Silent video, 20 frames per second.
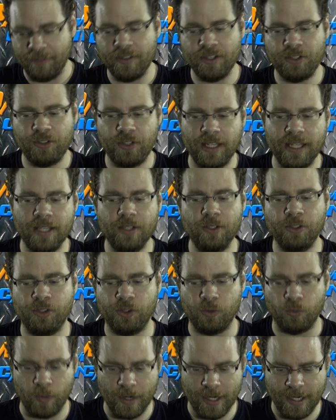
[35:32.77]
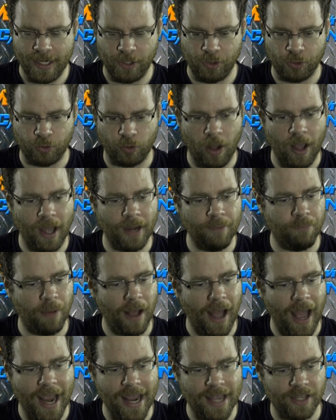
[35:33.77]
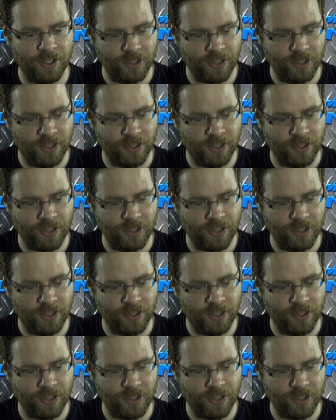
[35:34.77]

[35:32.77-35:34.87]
this is written and drawn by